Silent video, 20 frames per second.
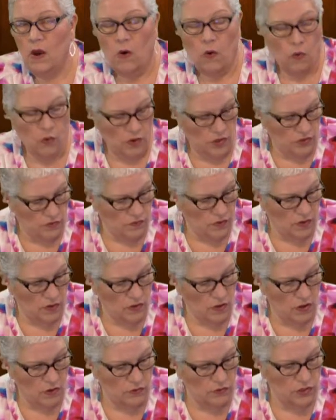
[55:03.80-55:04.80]
or you can
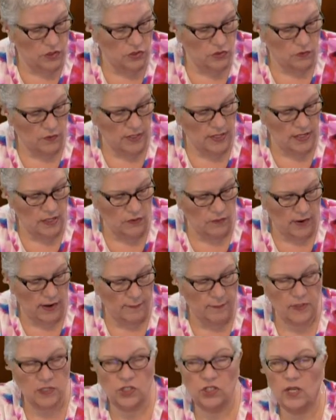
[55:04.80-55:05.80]
go to
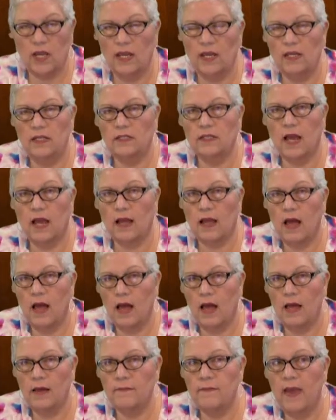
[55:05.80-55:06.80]

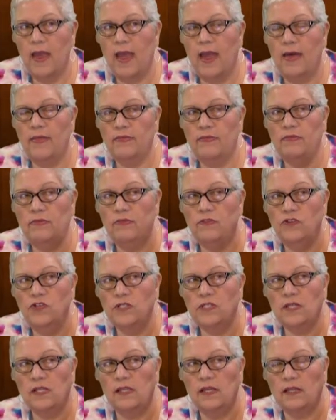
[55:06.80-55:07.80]
DoreenGranpeesheh.com and
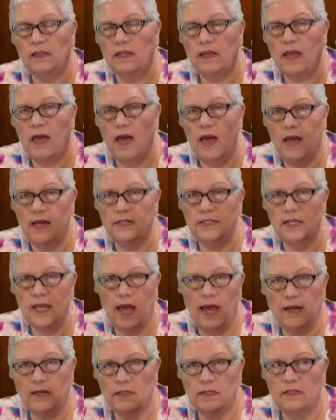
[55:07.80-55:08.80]
just click the
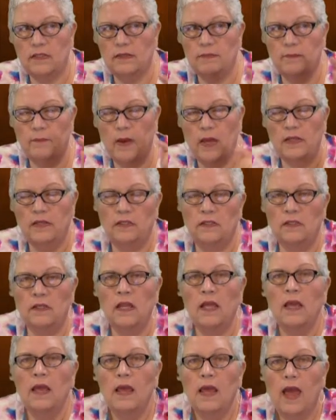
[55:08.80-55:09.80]
contact
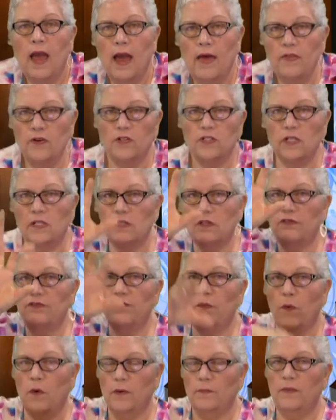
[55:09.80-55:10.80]
button, and there's a little
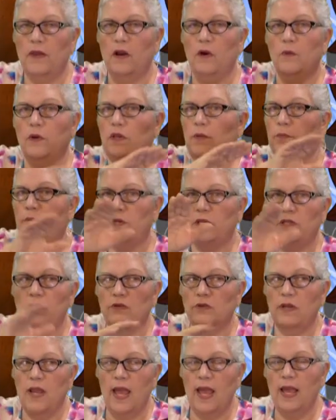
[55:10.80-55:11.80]
form there where you put in
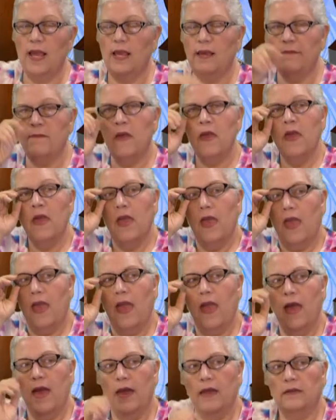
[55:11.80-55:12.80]
your name.
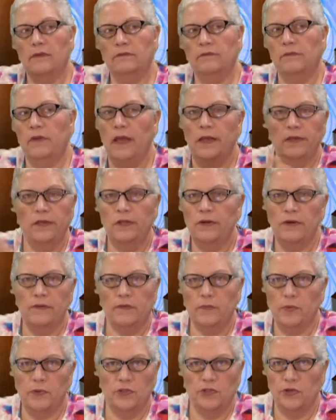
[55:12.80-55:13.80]
And you don't have
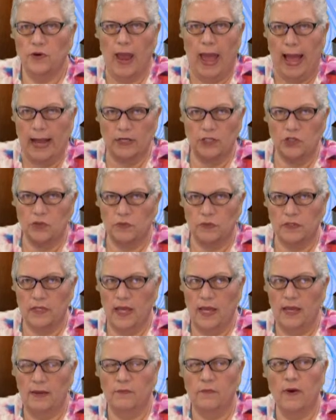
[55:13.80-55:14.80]
to put your actual
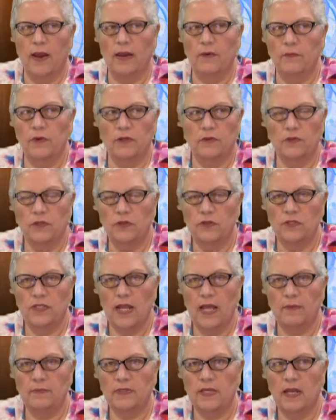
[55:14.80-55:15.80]
name, right? We don't use
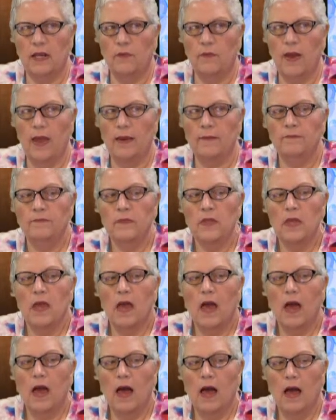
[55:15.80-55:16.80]
names anyway,
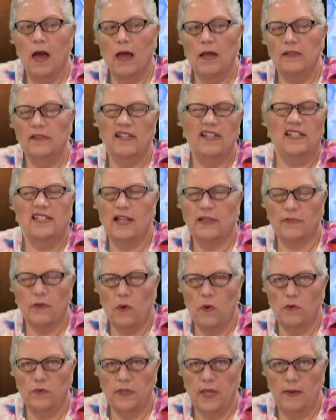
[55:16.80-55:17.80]
at least not the
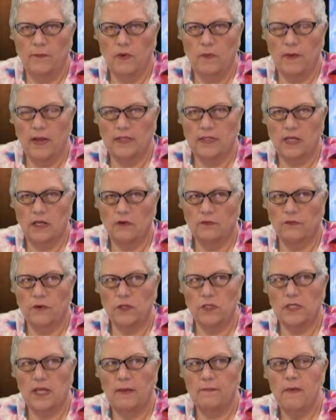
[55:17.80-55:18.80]
whole name. We might say your
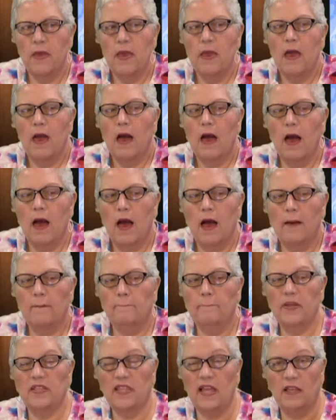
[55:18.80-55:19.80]
first name.
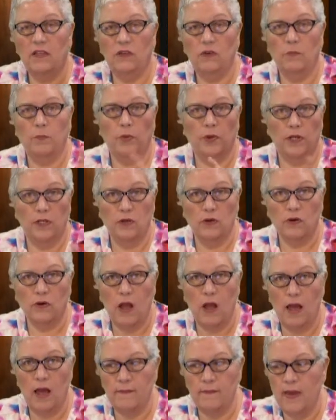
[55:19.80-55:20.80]
But then you put in your
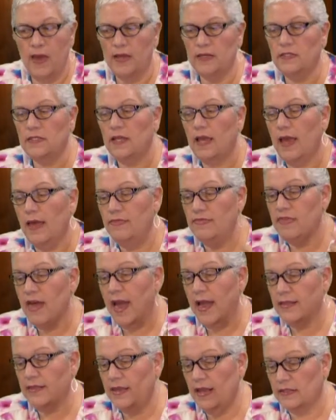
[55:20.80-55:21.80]
comment, and
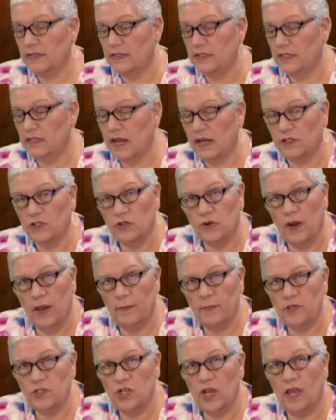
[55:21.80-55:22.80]
that gets to Dr.
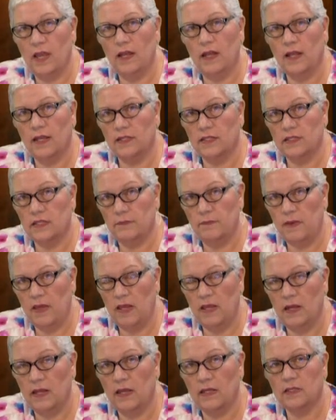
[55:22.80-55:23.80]
Granpeesheh, and it gets to
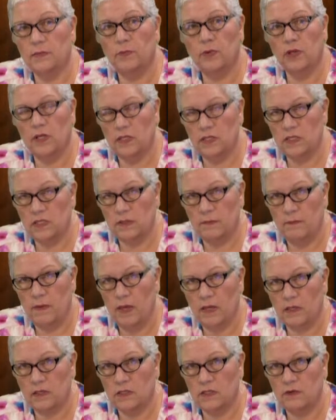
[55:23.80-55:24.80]
me, and it gets put into the
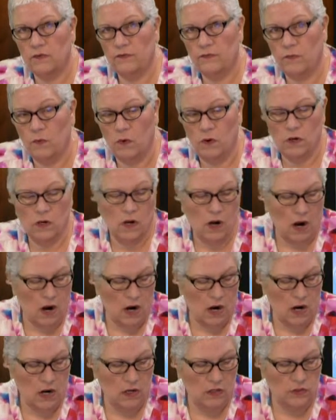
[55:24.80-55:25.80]
mix for
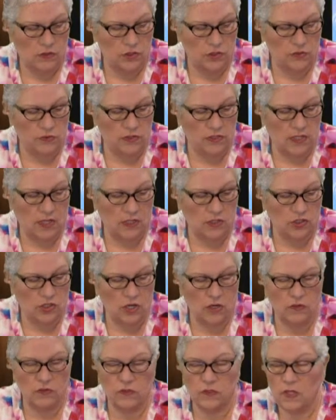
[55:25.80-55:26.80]
our Tuesday
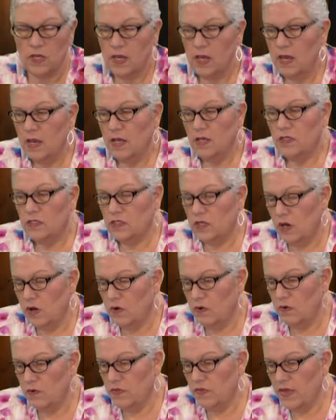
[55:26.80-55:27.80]
shows.
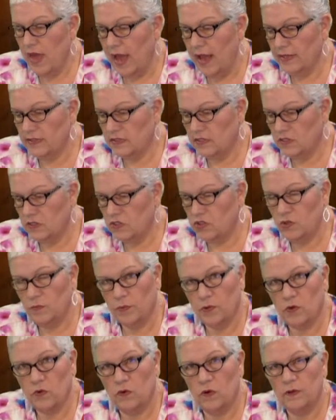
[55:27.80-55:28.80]
So that's
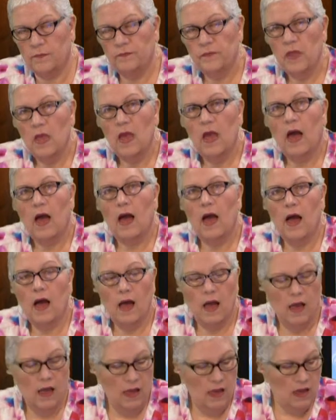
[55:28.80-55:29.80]
super cool.
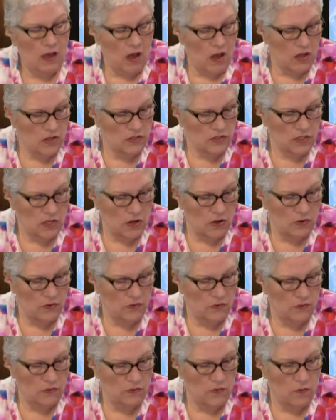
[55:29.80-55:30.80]

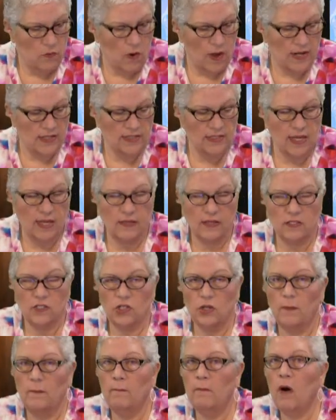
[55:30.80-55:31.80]
Also want to say that
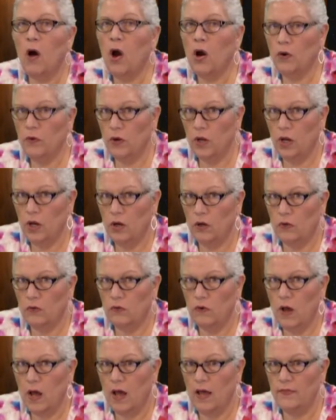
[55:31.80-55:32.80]

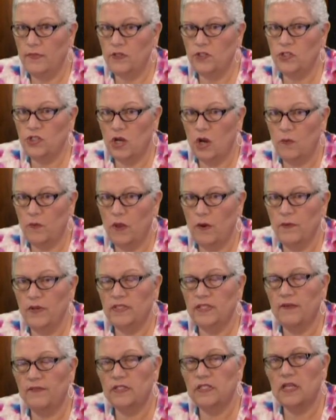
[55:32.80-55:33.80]
tomorrow on the show, we
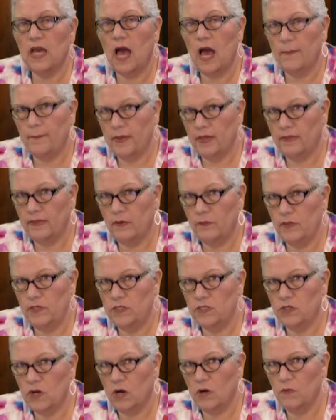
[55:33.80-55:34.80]
always have a topic that we
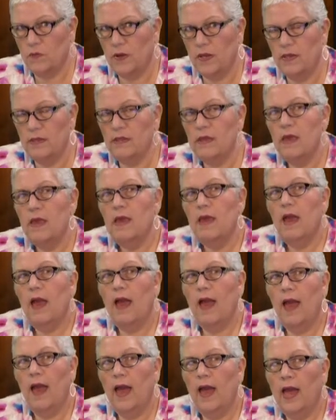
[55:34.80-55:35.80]
start with.
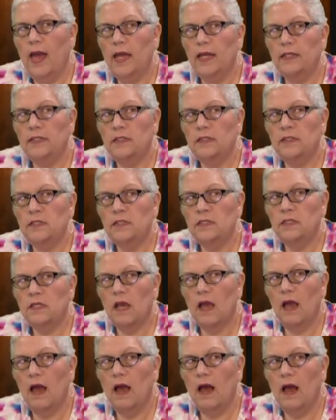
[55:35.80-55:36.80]
And
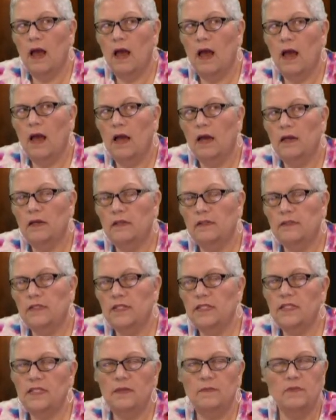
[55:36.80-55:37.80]

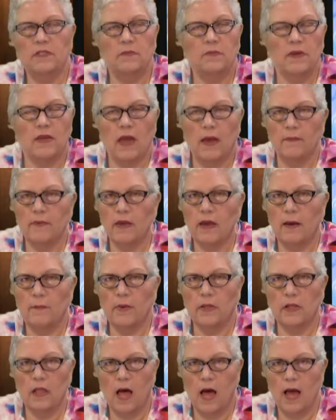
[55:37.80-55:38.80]
this seems to be coming up
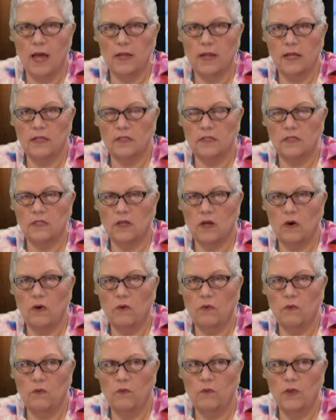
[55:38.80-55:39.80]
a lot, and
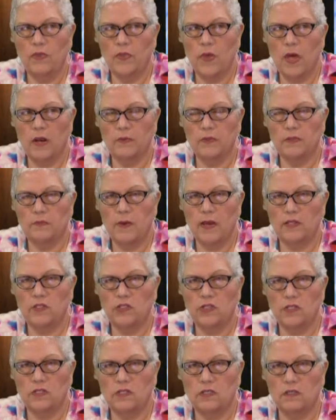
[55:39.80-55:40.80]
so we thought it was best
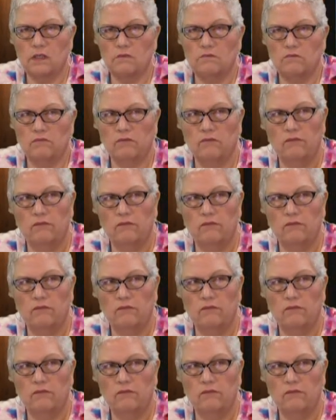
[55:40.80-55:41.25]
just to